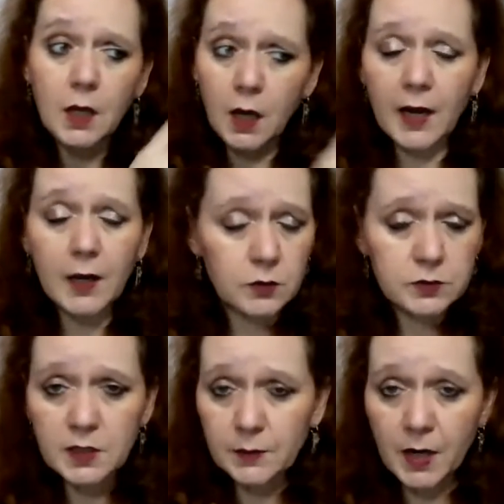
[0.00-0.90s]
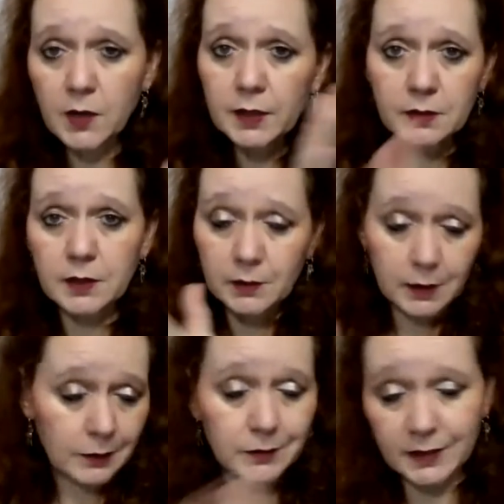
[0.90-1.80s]
I also got married and
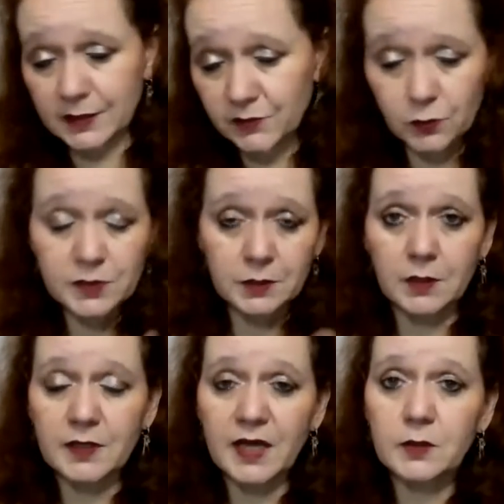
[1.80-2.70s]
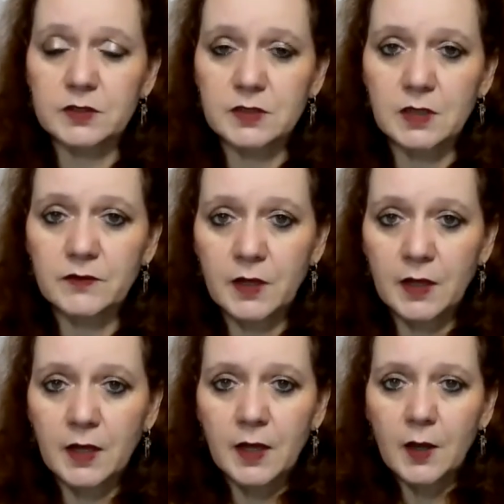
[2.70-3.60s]
then, you know, got divorced, all that good stuff.
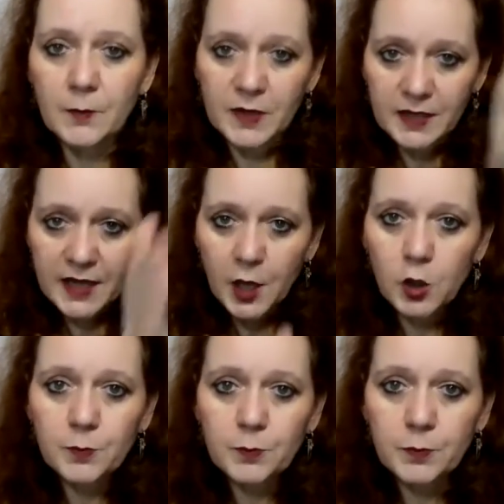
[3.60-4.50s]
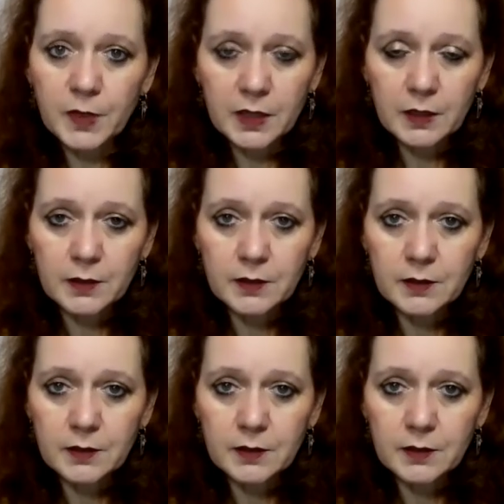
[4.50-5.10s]
But it helped me.